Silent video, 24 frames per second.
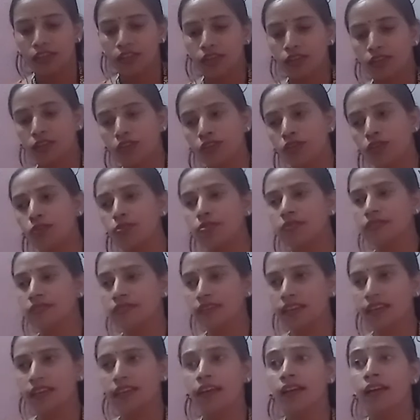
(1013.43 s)
you
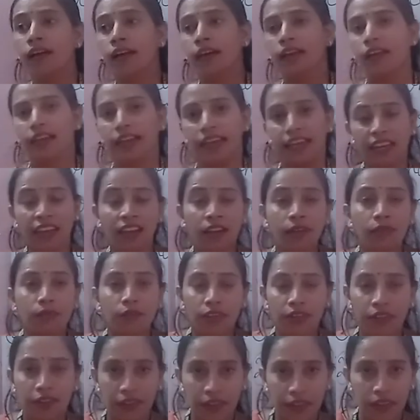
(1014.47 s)
see, in
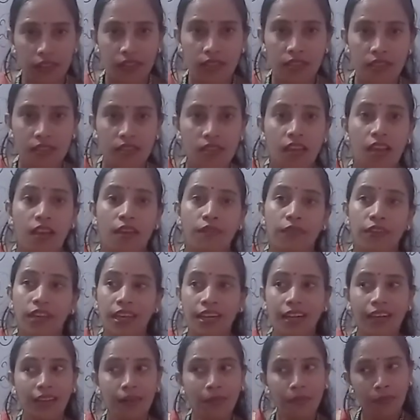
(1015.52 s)
winters we
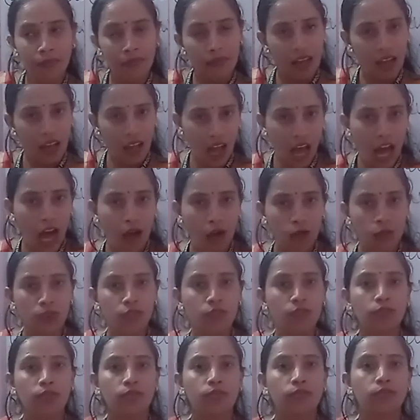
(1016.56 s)
come
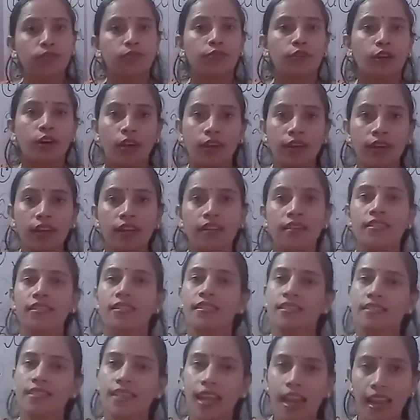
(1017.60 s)
out for
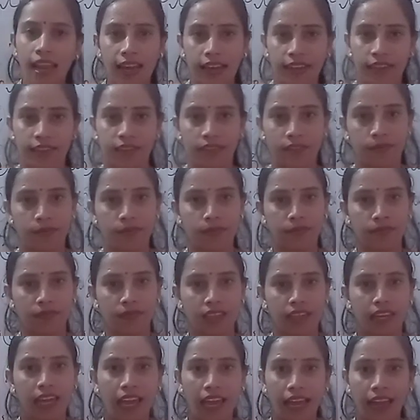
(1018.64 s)
sunlight
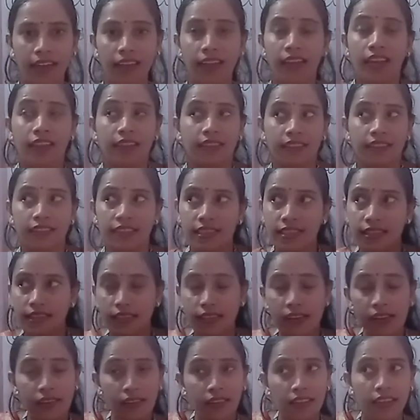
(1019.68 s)
and the
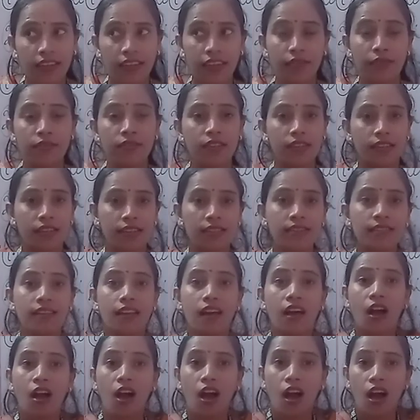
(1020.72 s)
sun gives us
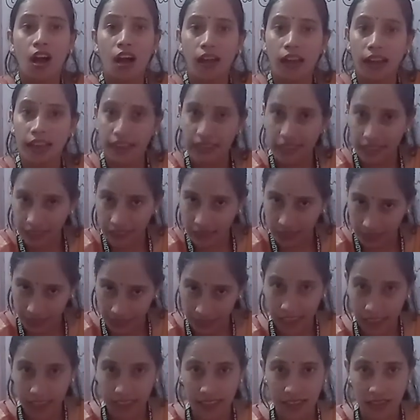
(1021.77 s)

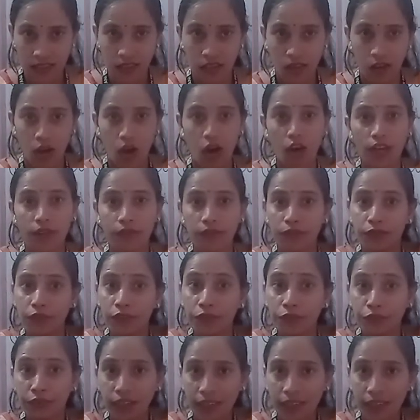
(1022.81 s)
heat or we